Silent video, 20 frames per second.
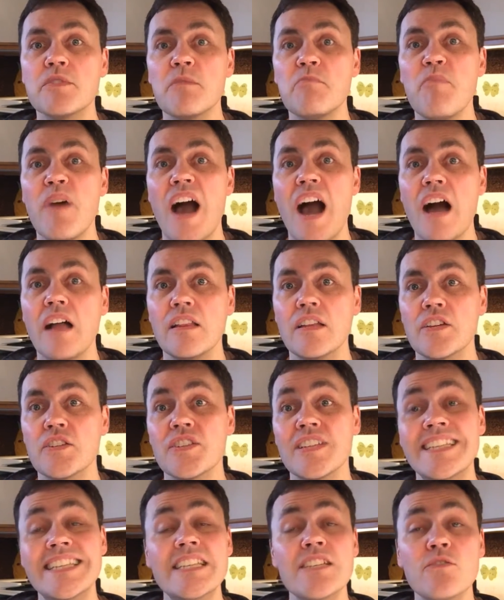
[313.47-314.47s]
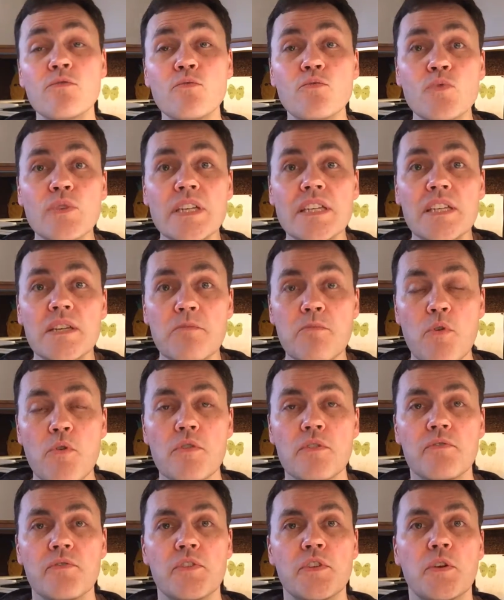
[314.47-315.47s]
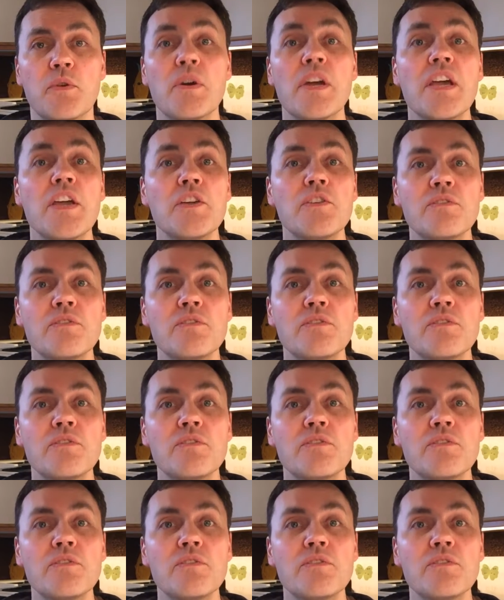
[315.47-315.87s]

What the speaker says: to polish, and this is really important for you.